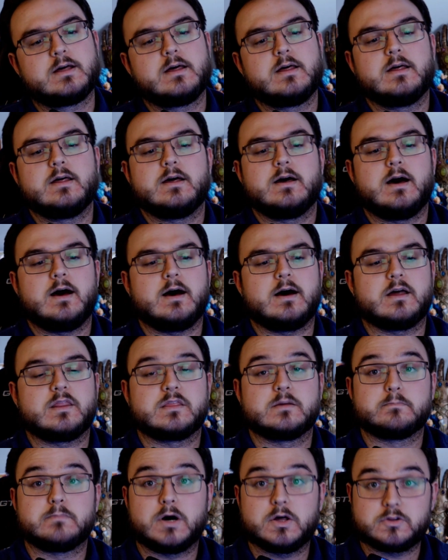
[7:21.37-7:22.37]
the
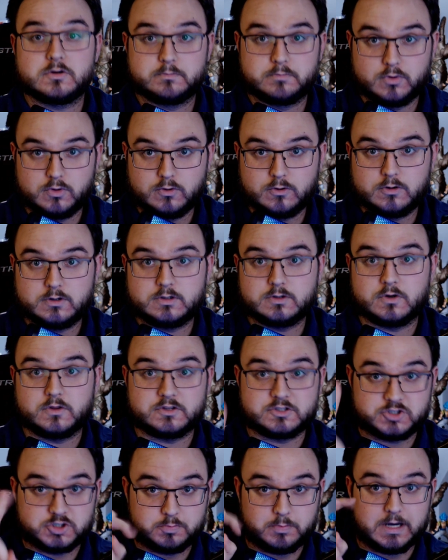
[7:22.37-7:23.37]
motherboard or the
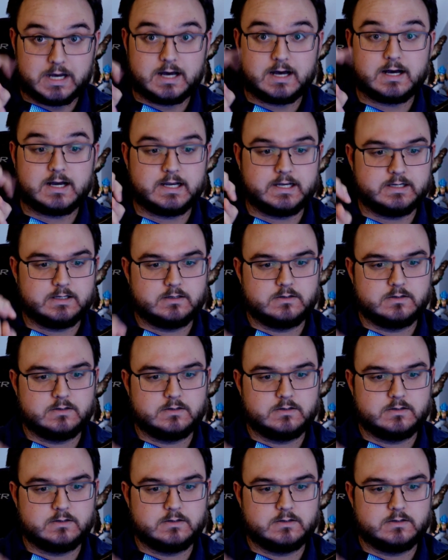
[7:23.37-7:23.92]
spine,